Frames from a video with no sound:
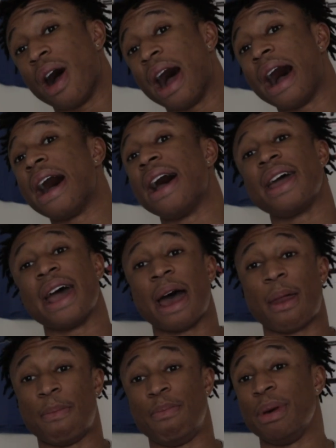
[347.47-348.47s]
I
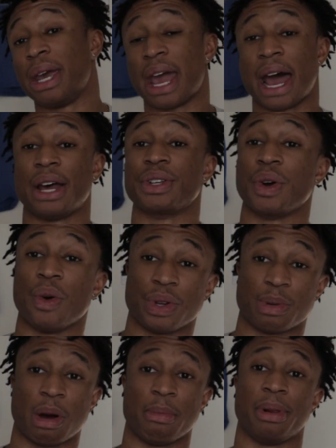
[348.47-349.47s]
had big ass
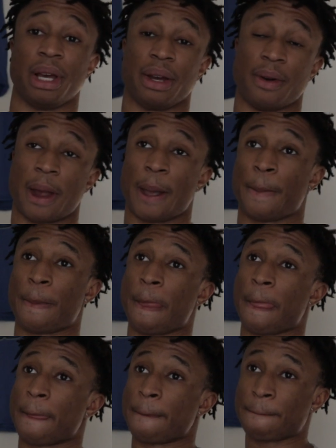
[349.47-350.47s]
goals on my plate, right?
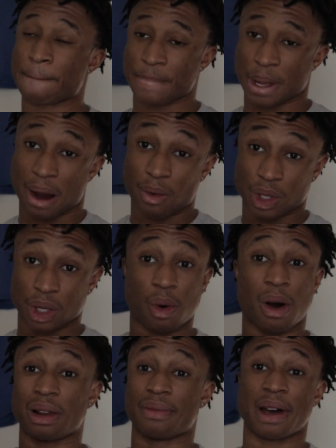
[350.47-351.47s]
I wanted to
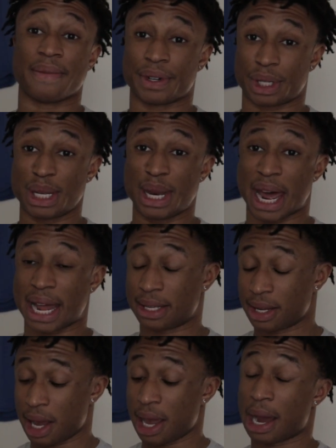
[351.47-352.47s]
qualify for
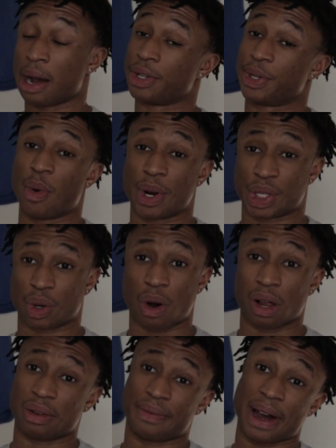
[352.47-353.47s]
CNATs. I also wanted to
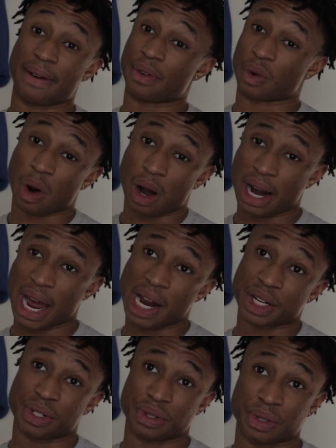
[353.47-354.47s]
qualify for Raw
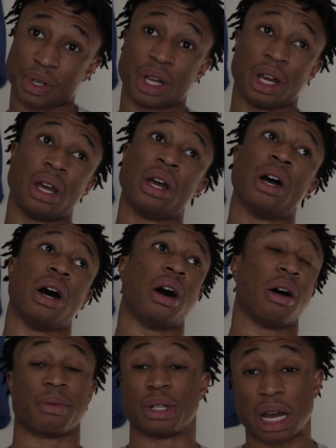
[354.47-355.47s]
Nationals
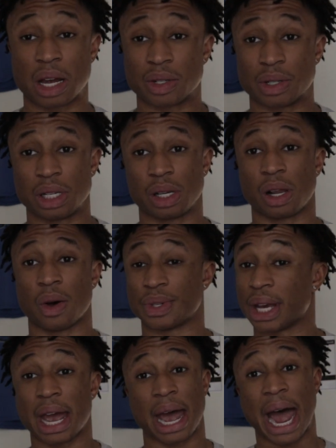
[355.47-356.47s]
because I was really close.
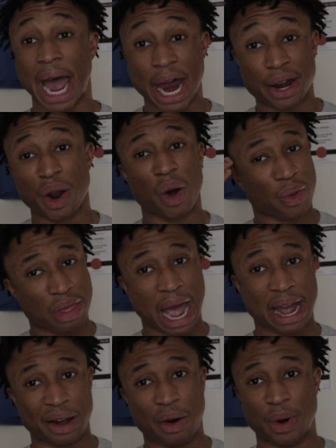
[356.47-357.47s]
I had known
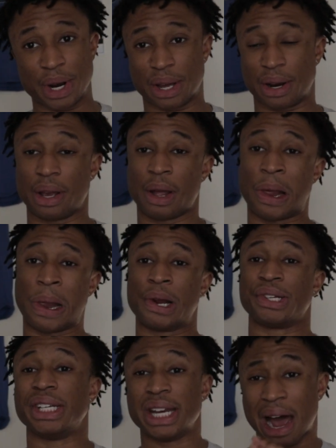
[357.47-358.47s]
that going
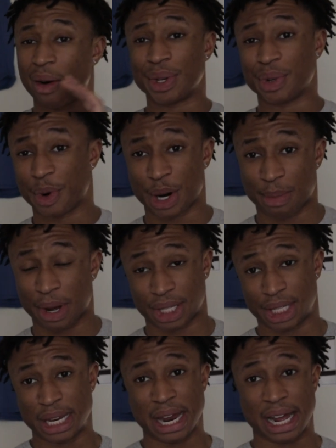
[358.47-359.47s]
in. I wasn't worried about
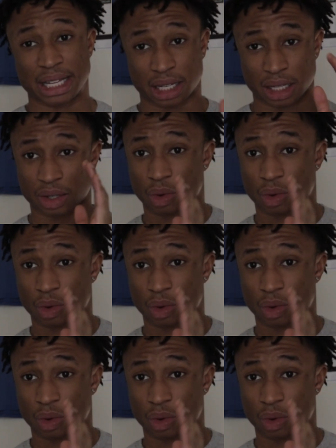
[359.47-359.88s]
CNATs because